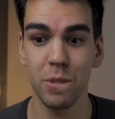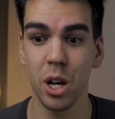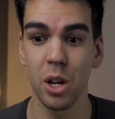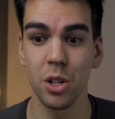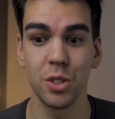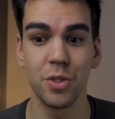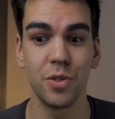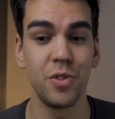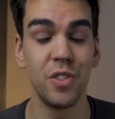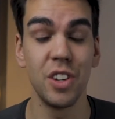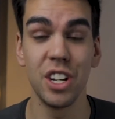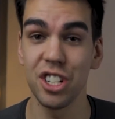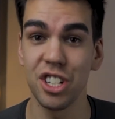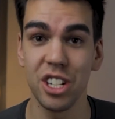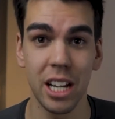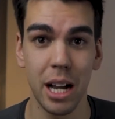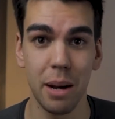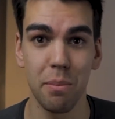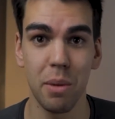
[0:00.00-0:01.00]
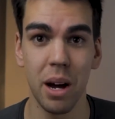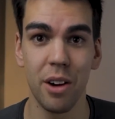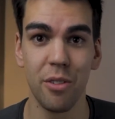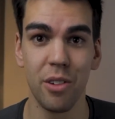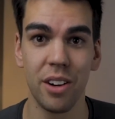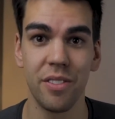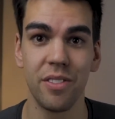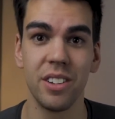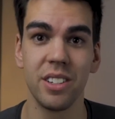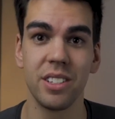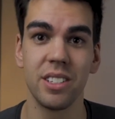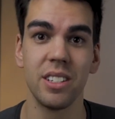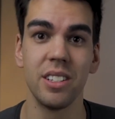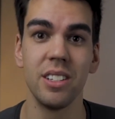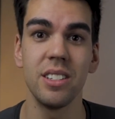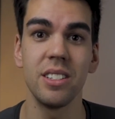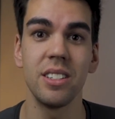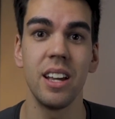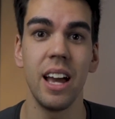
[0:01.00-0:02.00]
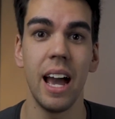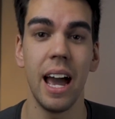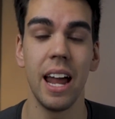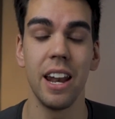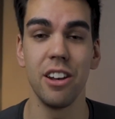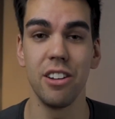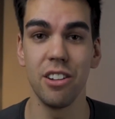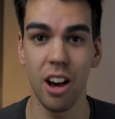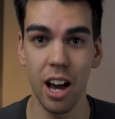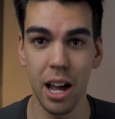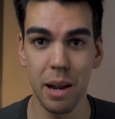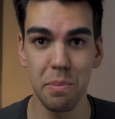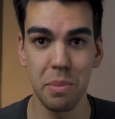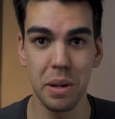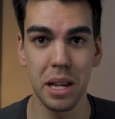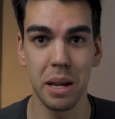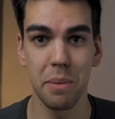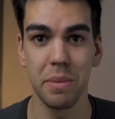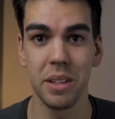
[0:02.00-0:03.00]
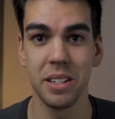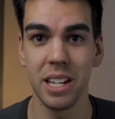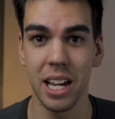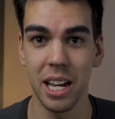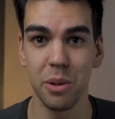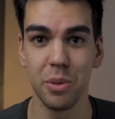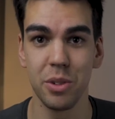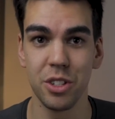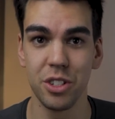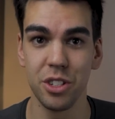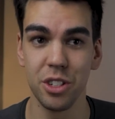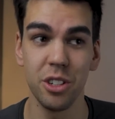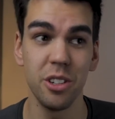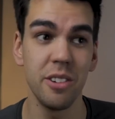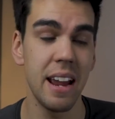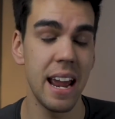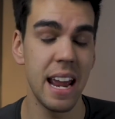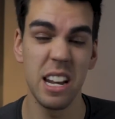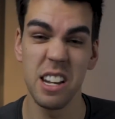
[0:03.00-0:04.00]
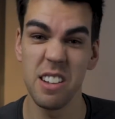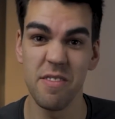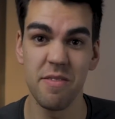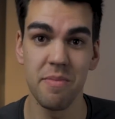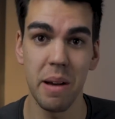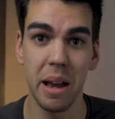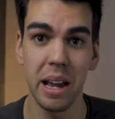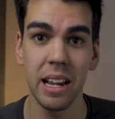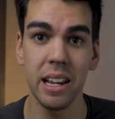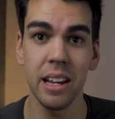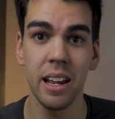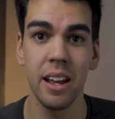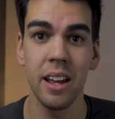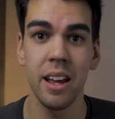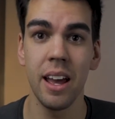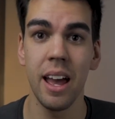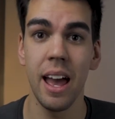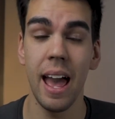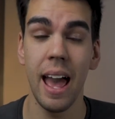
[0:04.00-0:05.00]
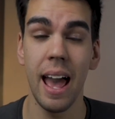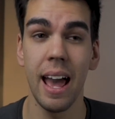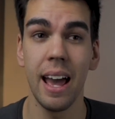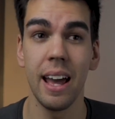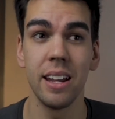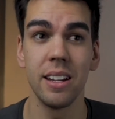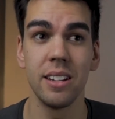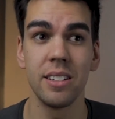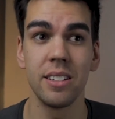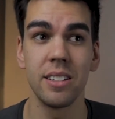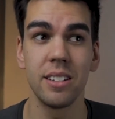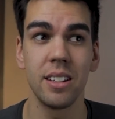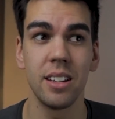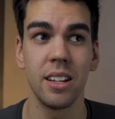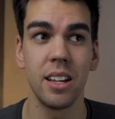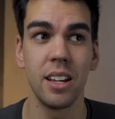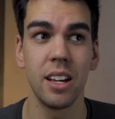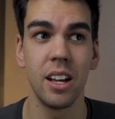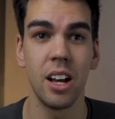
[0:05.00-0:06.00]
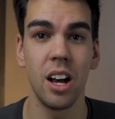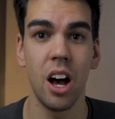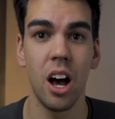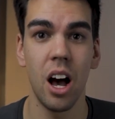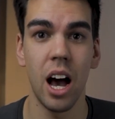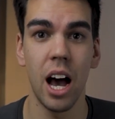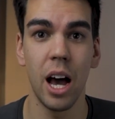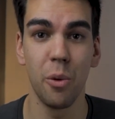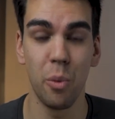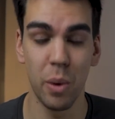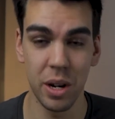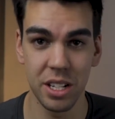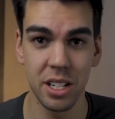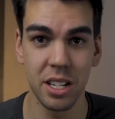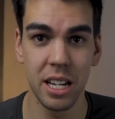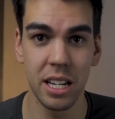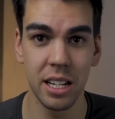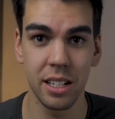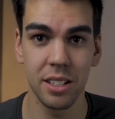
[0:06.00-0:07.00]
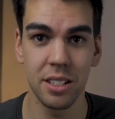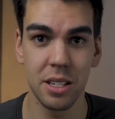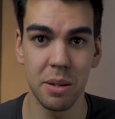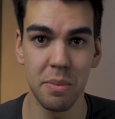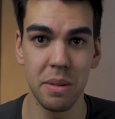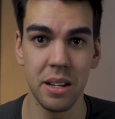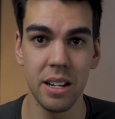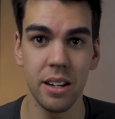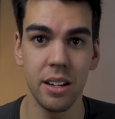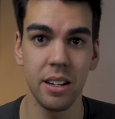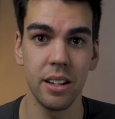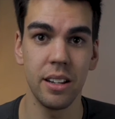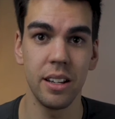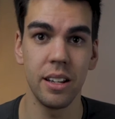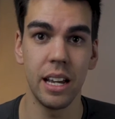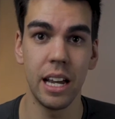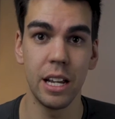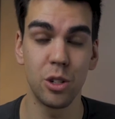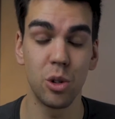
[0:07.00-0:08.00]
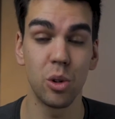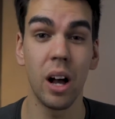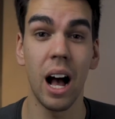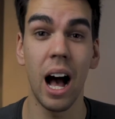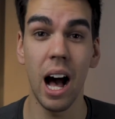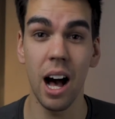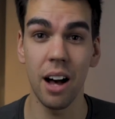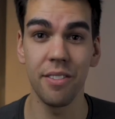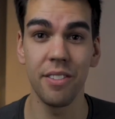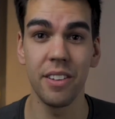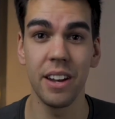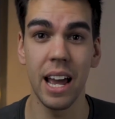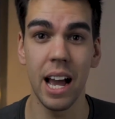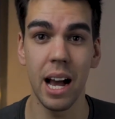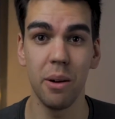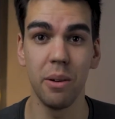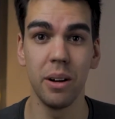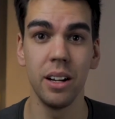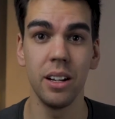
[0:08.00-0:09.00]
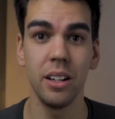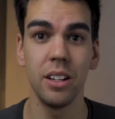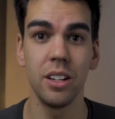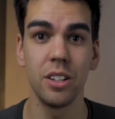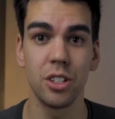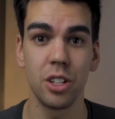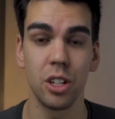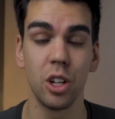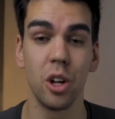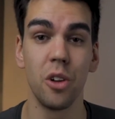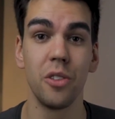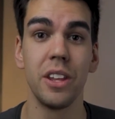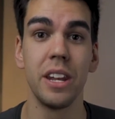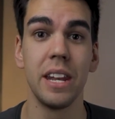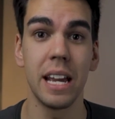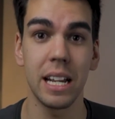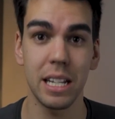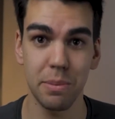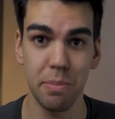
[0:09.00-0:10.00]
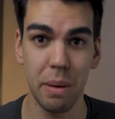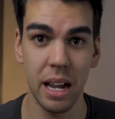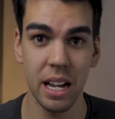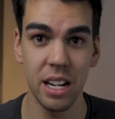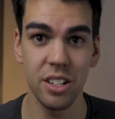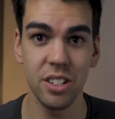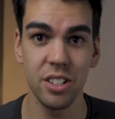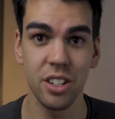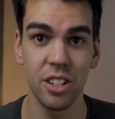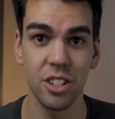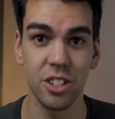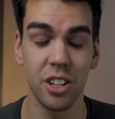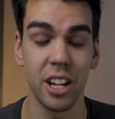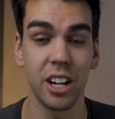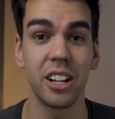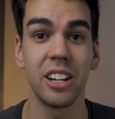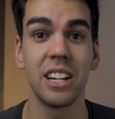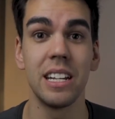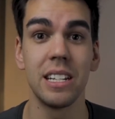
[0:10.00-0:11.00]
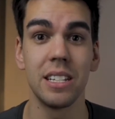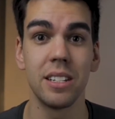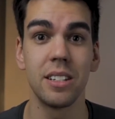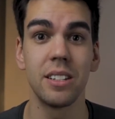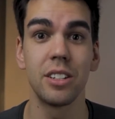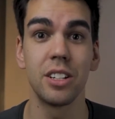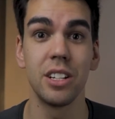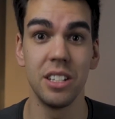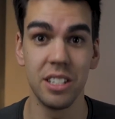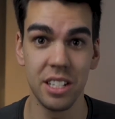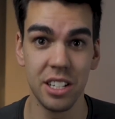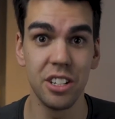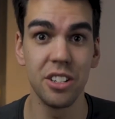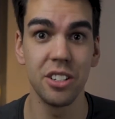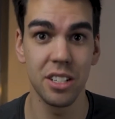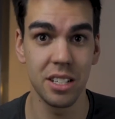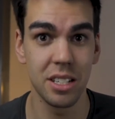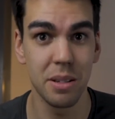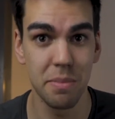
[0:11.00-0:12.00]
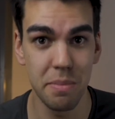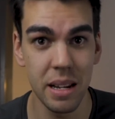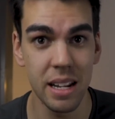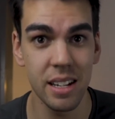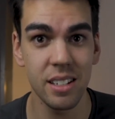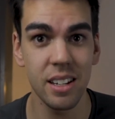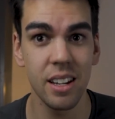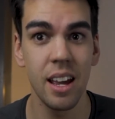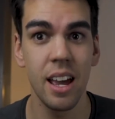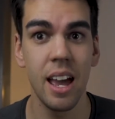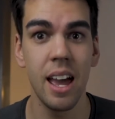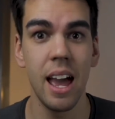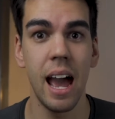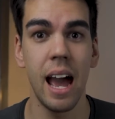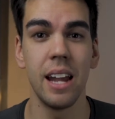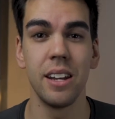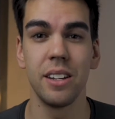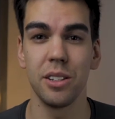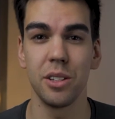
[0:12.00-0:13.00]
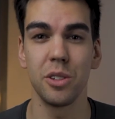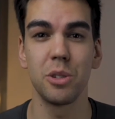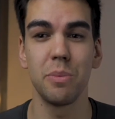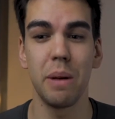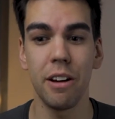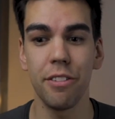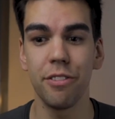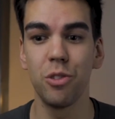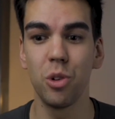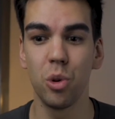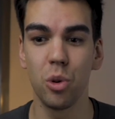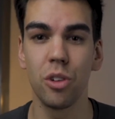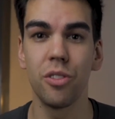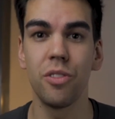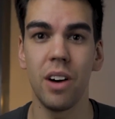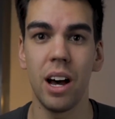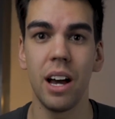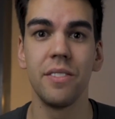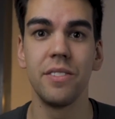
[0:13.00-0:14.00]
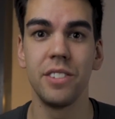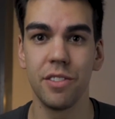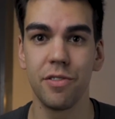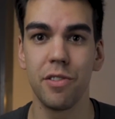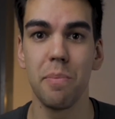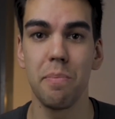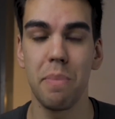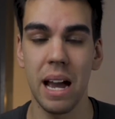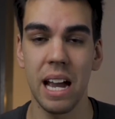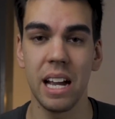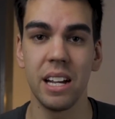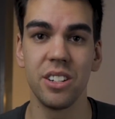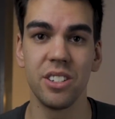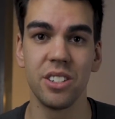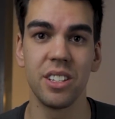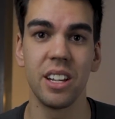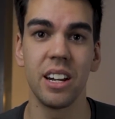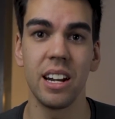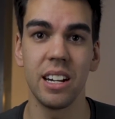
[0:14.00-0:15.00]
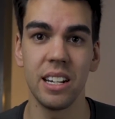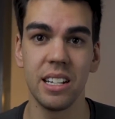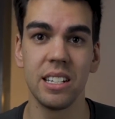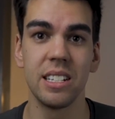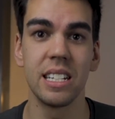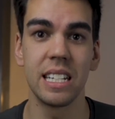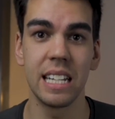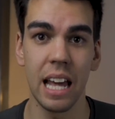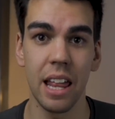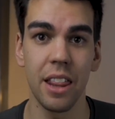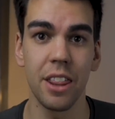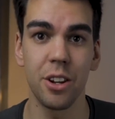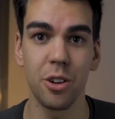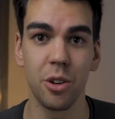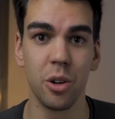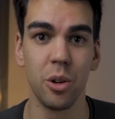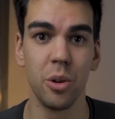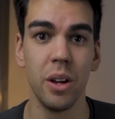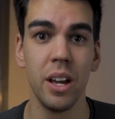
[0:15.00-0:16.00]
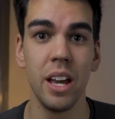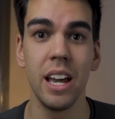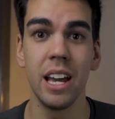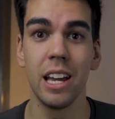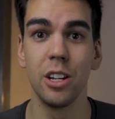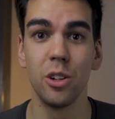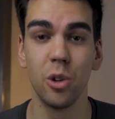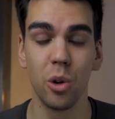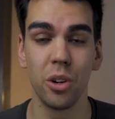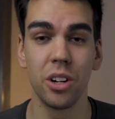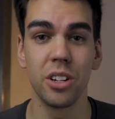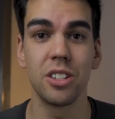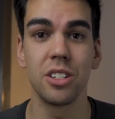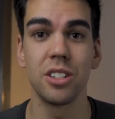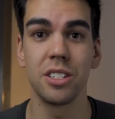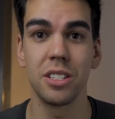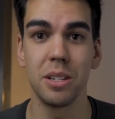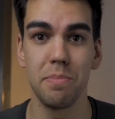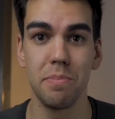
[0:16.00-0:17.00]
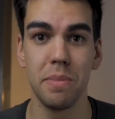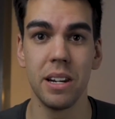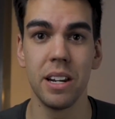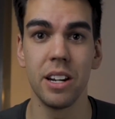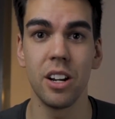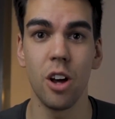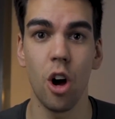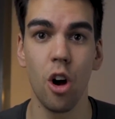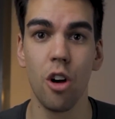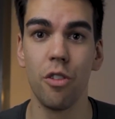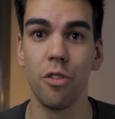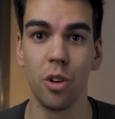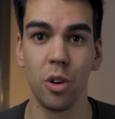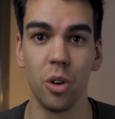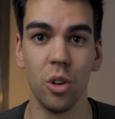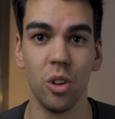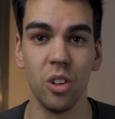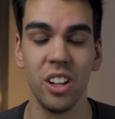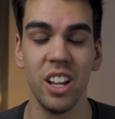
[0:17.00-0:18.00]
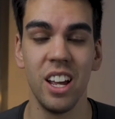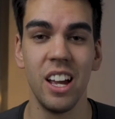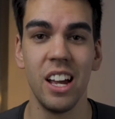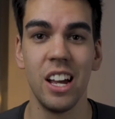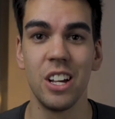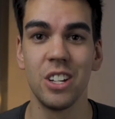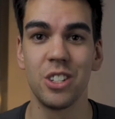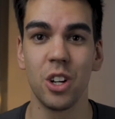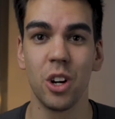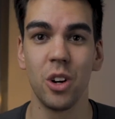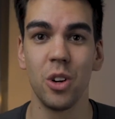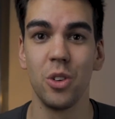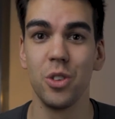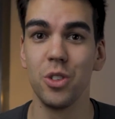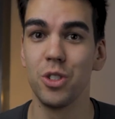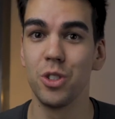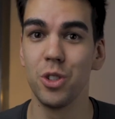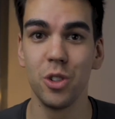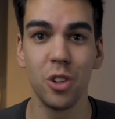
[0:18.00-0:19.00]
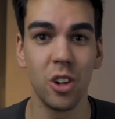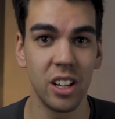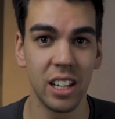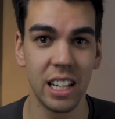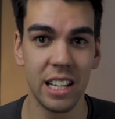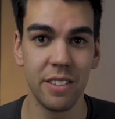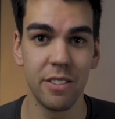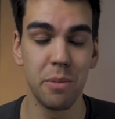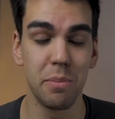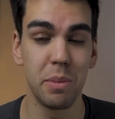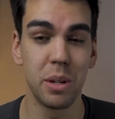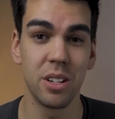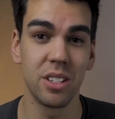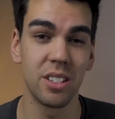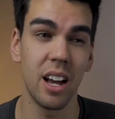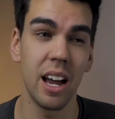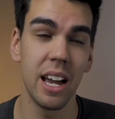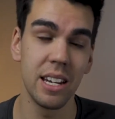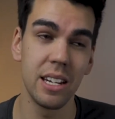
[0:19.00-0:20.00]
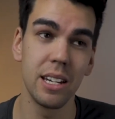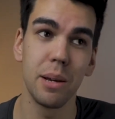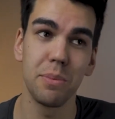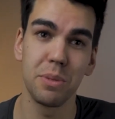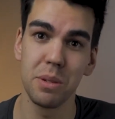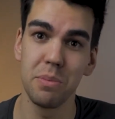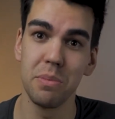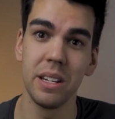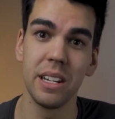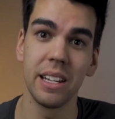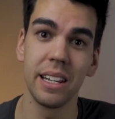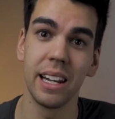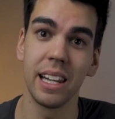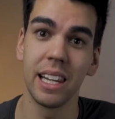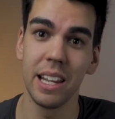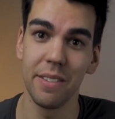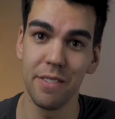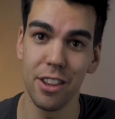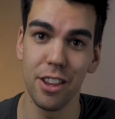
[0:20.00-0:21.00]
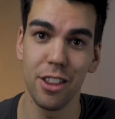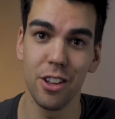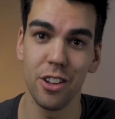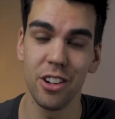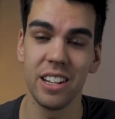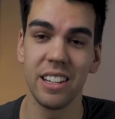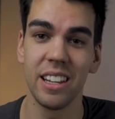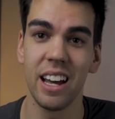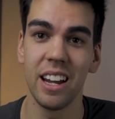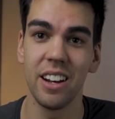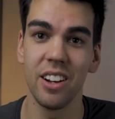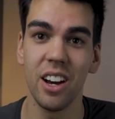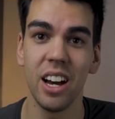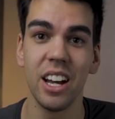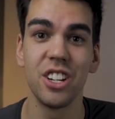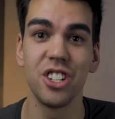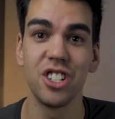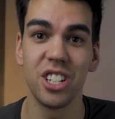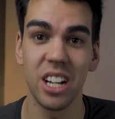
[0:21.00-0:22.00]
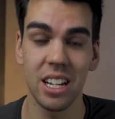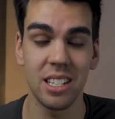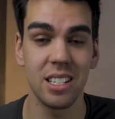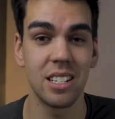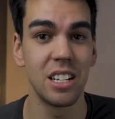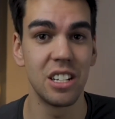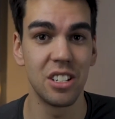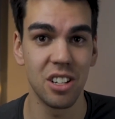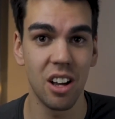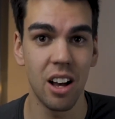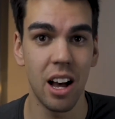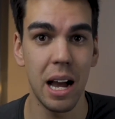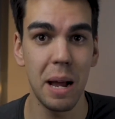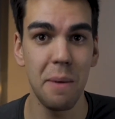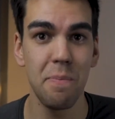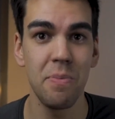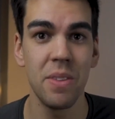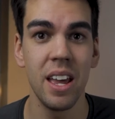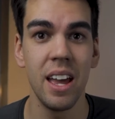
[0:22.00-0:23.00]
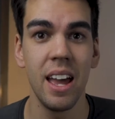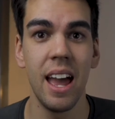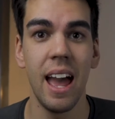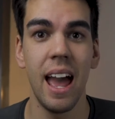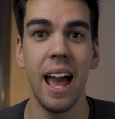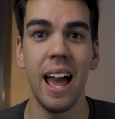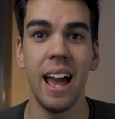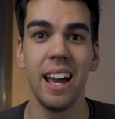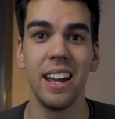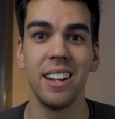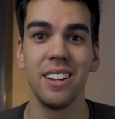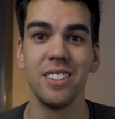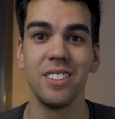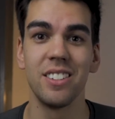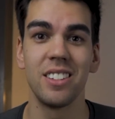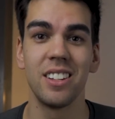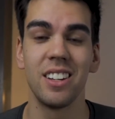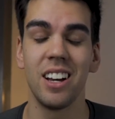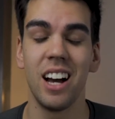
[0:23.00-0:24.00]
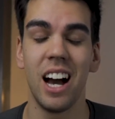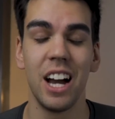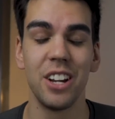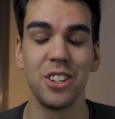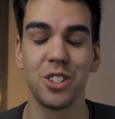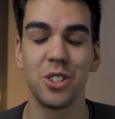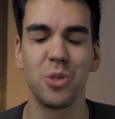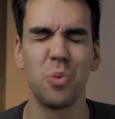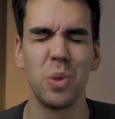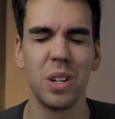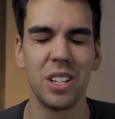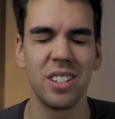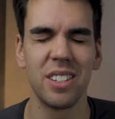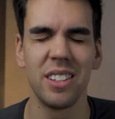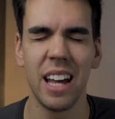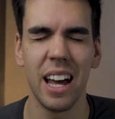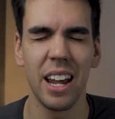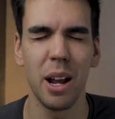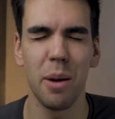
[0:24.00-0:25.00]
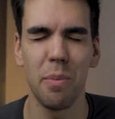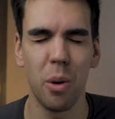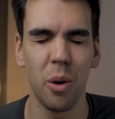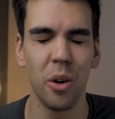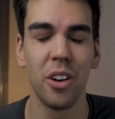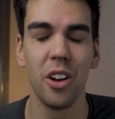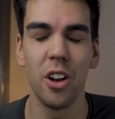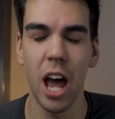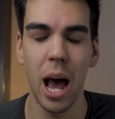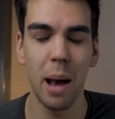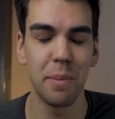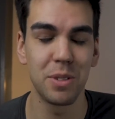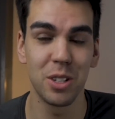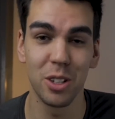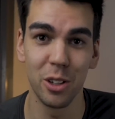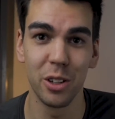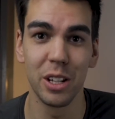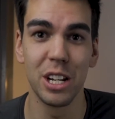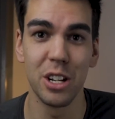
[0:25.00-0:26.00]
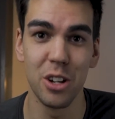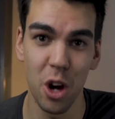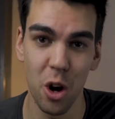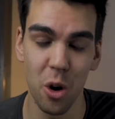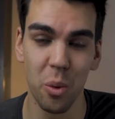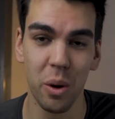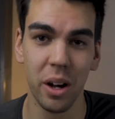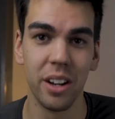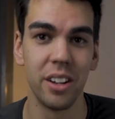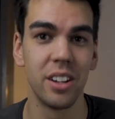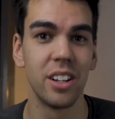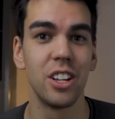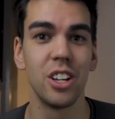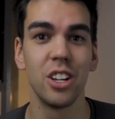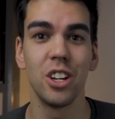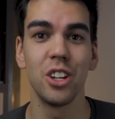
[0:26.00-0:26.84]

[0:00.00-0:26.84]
I was finishing up my references at 9 p.m. the day it was due, end of May, and I went to hit submit. It took half an hour to load the next page so that I could hit continue to submit, and there was about 4 or 5 different pages that I needed to get through in order to submit it overall. So do not leave it, because I ended up submitting at 11:30 that night, just in time, and I just wish that upon absolutely no one.